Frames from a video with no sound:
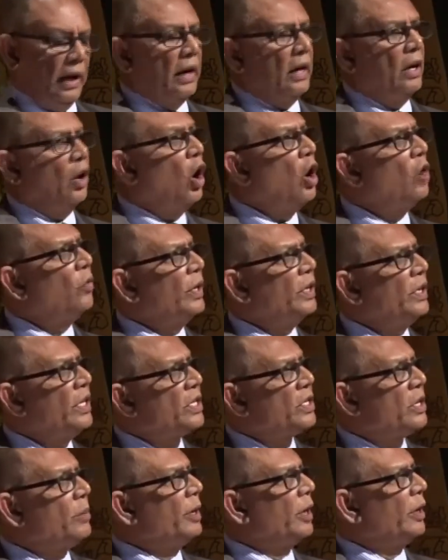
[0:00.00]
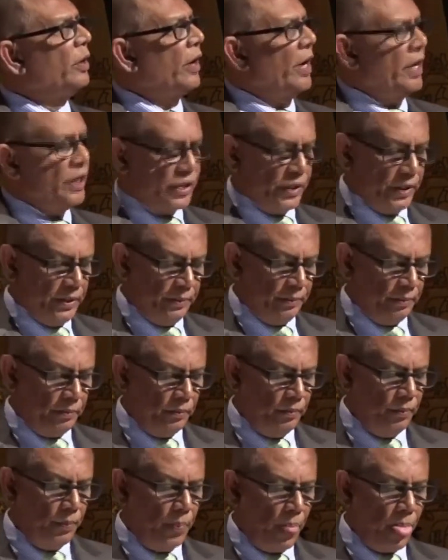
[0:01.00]
Along with this immigration,
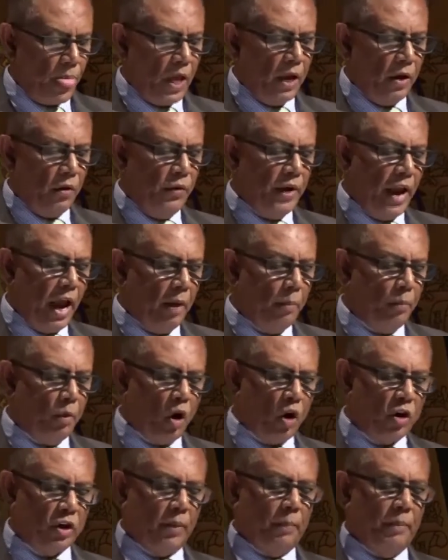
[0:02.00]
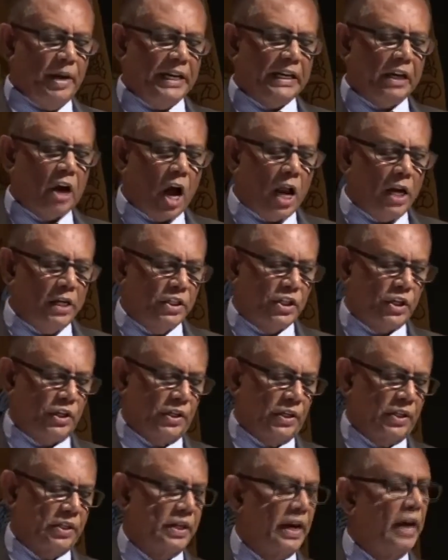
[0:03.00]
we have brought many
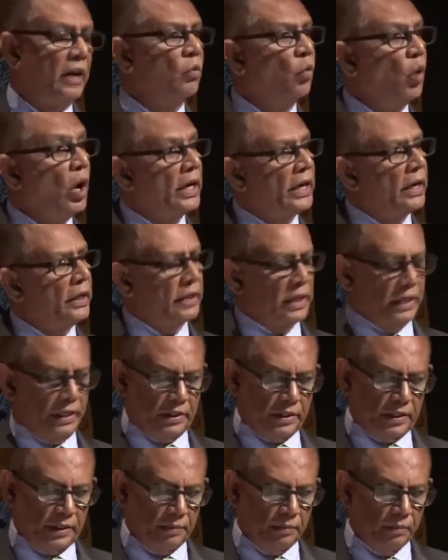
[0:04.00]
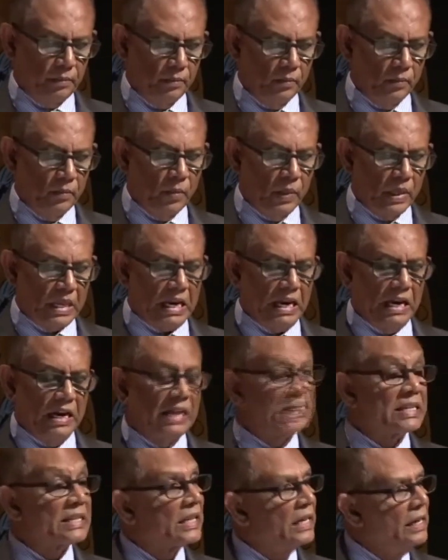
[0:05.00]
cultures and work ethics,
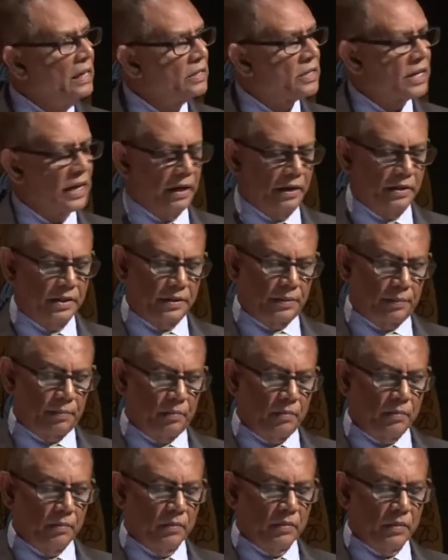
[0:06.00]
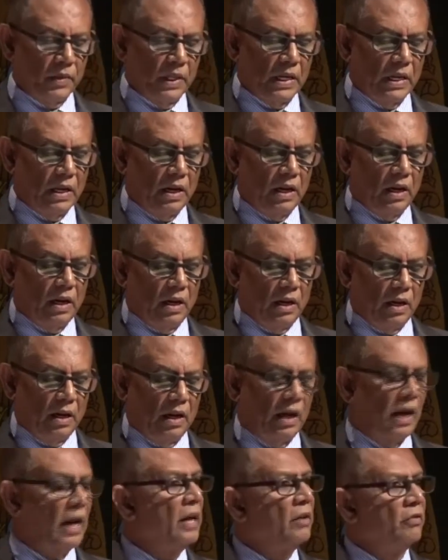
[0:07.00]
skill sets,
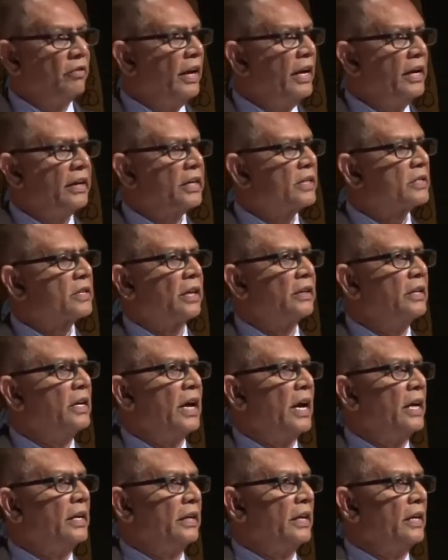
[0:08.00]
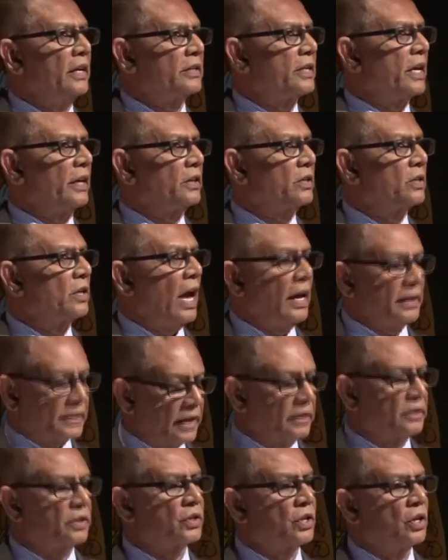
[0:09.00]
and various other
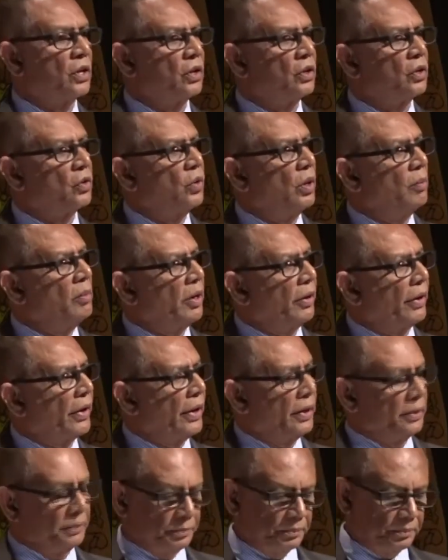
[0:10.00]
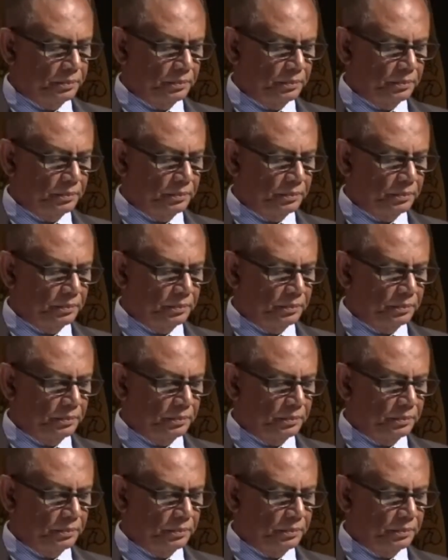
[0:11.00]
assets to America.